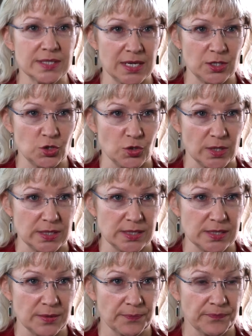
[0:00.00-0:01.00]

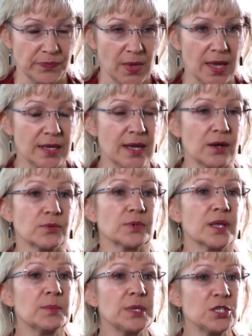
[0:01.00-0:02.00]
dangerous. Now,
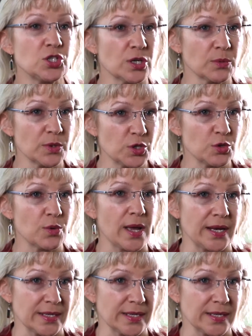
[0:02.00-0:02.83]
let me share with you an